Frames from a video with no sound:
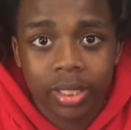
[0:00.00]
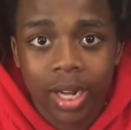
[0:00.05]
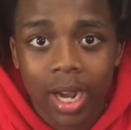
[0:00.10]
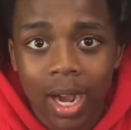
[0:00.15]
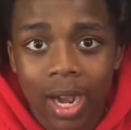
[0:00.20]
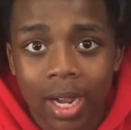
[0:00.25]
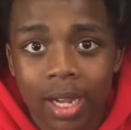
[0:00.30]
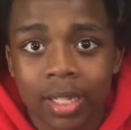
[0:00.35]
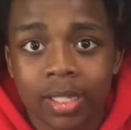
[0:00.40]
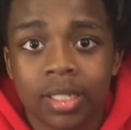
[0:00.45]

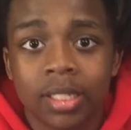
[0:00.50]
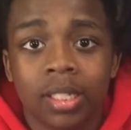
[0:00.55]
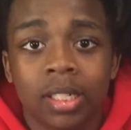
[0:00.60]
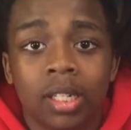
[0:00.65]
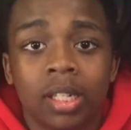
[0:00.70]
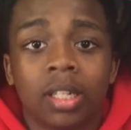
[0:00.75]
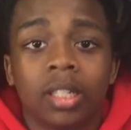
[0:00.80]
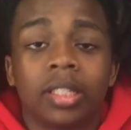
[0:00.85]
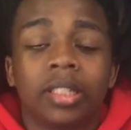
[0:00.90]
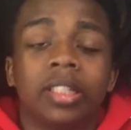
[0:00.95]
questions,
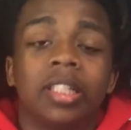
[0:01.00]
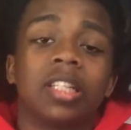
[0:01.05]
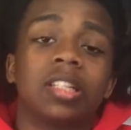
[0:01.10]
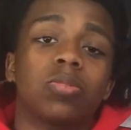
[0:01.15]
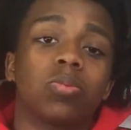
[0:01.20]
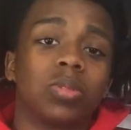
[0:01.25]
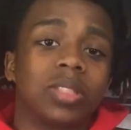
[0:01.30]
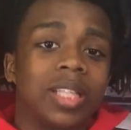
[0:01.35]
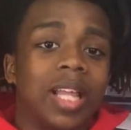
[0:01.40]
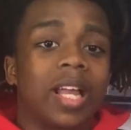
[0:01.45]
guys.
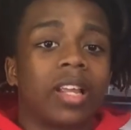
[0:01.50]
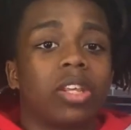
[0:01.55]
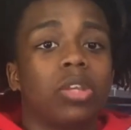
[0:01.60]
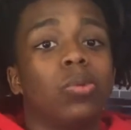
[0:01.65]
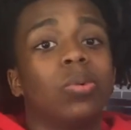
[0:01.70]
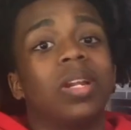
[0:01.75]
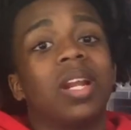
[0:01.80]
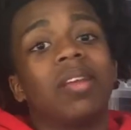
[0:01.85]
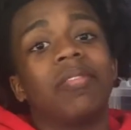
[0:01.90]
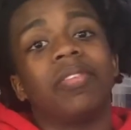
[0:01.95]
This
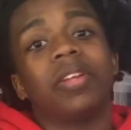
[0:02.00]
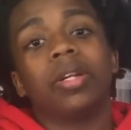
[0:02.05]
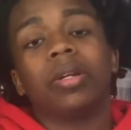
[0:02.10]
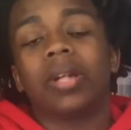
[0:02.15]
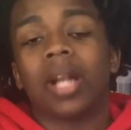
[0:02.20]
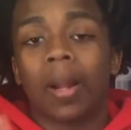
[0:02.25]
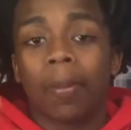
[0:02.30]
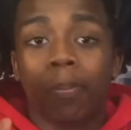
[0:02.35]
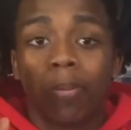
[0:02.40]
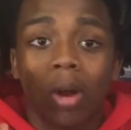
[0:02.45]
was that
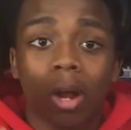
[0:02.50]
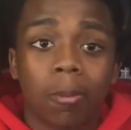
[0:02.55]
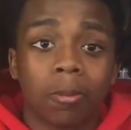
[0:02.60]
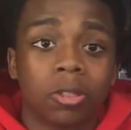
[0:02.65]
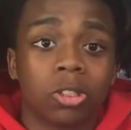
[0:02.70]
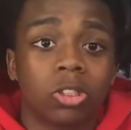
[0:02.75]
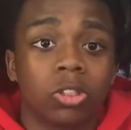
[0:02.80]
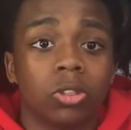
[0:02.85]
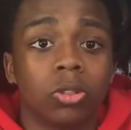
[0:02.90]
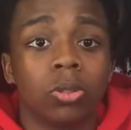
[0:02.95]
Q&A video that
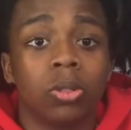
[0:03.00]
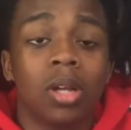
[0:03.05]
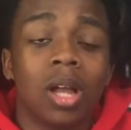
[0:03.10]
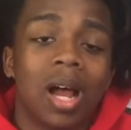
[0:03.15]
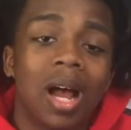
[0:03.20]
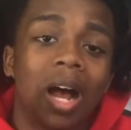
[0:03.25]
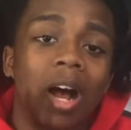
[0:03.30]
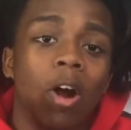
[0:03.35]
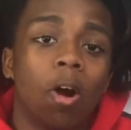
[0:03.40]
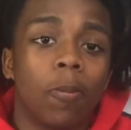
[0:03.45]
I
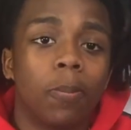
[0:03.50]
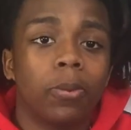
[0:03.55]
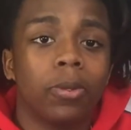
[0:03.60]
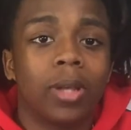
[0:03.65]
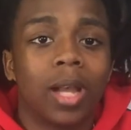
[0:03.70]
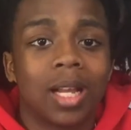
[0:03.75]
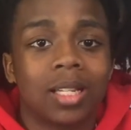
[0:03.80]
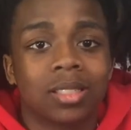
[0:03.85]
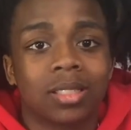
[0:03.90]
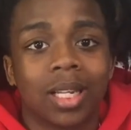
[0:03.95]
promised you.
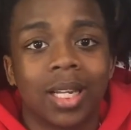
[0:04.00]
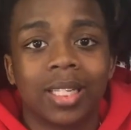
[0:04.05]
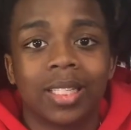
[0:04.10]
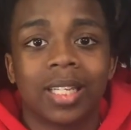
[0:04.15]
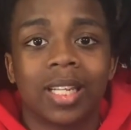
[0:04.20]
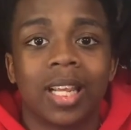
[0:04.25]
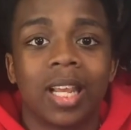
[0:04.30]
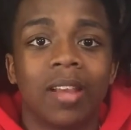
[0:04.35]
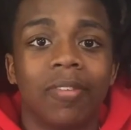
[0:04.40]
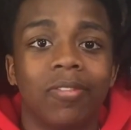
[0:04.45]
I hope you
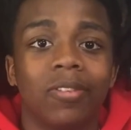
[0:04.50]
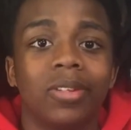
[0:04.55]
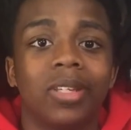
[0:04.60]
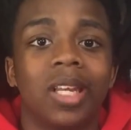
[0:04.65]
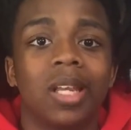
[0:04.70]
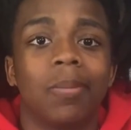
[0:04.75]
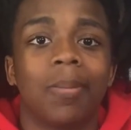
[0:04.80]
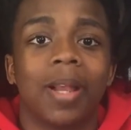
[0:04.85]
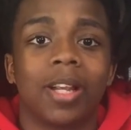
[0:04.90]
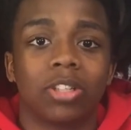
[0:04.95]
guys liked
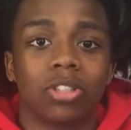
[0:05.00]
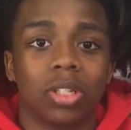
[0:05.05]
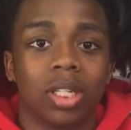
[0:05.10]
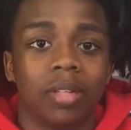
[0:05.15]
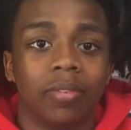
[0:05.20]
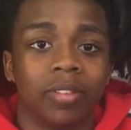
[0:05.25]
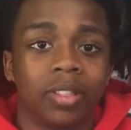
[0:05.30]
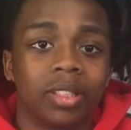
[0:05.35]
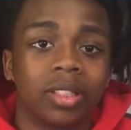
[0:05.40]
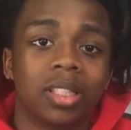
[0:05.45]
it. If you
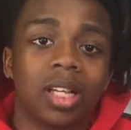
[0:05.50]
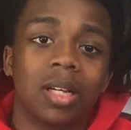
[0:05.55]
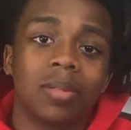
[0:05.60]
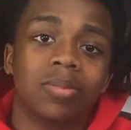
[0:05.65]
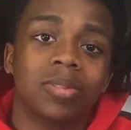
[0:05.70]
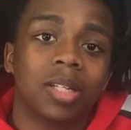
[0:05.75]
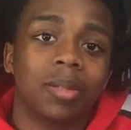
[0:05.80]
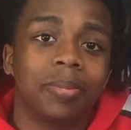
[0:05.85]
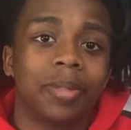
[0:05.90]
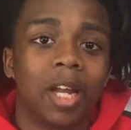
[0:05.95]
did, make sure you leave
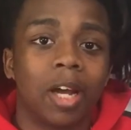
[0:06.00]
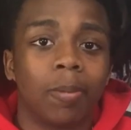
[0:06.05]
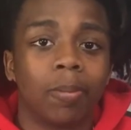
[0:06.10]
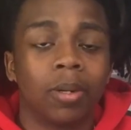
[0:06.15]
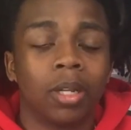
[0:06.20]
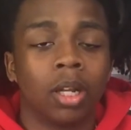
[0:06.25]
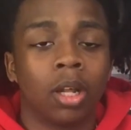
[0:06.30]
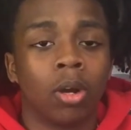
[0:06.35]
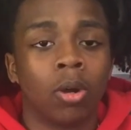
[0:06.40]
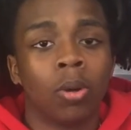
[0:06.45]
a thumbs
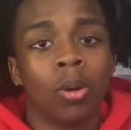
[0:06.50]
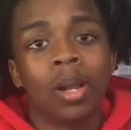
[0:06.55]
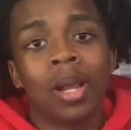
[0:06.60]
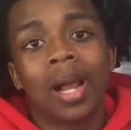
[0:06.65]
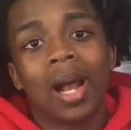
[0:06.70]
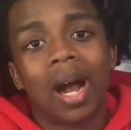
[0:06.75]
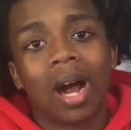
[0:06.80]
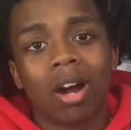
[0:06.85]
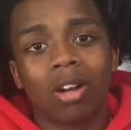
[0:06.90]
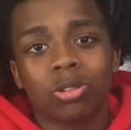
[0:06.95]
up down
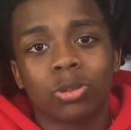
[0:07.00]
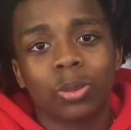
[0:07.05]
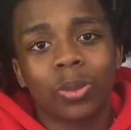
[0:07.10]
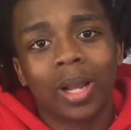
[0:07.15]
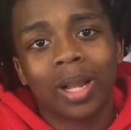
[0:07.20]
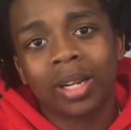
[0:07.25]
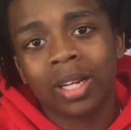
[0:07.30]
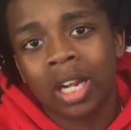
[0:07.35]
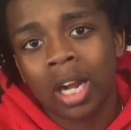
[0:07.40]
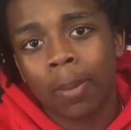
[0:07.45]
below.
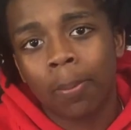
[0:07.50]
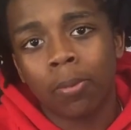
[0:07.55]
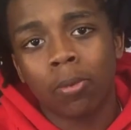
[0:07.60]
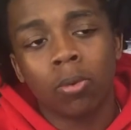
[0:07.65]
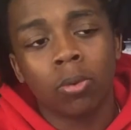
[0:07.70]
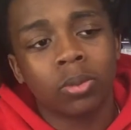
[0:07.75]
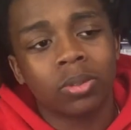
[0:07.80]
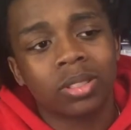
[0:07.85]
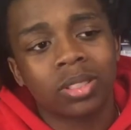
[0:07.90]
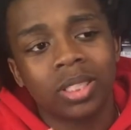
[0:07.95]
I also got
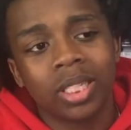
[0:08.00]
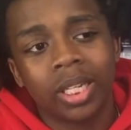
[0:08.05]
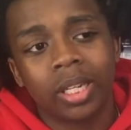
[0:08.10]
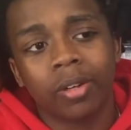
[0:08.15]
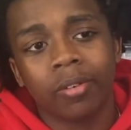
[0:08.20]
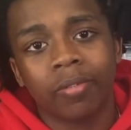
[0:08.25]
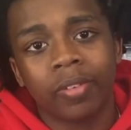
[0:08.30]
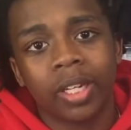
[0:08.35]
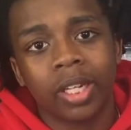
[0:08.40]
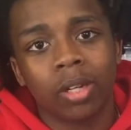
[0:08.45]
a couple
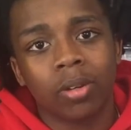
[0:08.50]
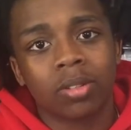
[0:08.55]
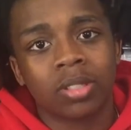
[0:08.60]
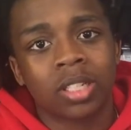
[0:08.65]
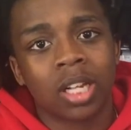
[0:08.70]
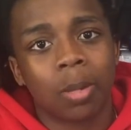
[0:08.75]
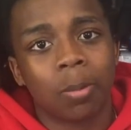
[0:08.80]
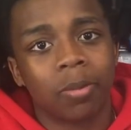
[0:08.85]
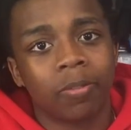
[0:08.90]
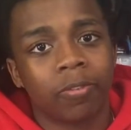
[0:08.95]
sneaker
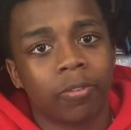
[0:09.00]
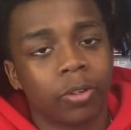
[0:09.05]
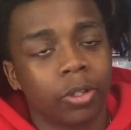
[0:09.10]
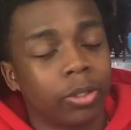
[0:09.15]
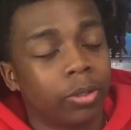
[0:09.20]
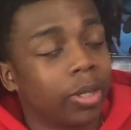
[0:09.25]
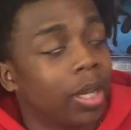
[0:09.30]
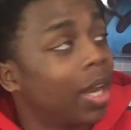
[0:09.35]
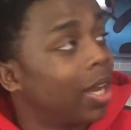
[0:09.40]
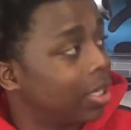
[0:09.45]
videos
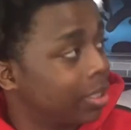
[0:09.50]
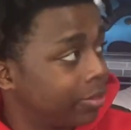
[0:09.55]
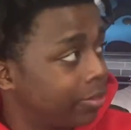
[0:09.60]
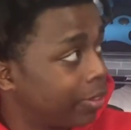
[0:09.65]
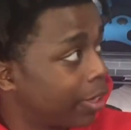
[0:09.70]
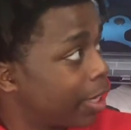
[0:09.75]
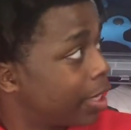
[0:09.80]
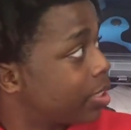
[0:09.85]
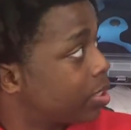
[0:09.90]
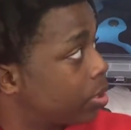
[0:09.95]
coming for you
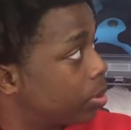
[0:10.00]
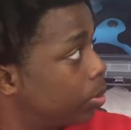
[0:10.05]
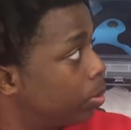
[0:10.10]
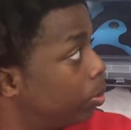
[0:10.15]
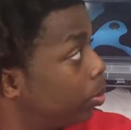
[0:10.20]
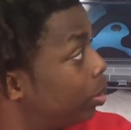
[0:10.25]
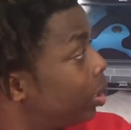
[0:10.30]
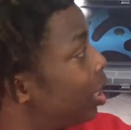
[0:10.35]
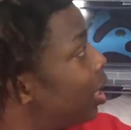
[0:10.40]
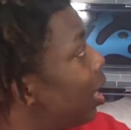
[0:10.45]
guys
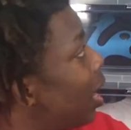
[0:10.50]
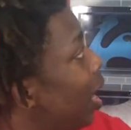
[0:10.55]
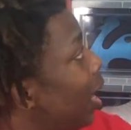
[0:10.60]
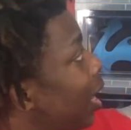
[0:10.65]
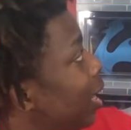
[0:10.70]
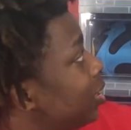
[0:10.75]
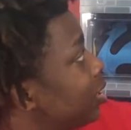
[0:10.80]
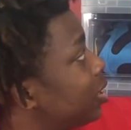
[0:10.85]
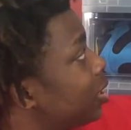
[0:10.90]
very soon.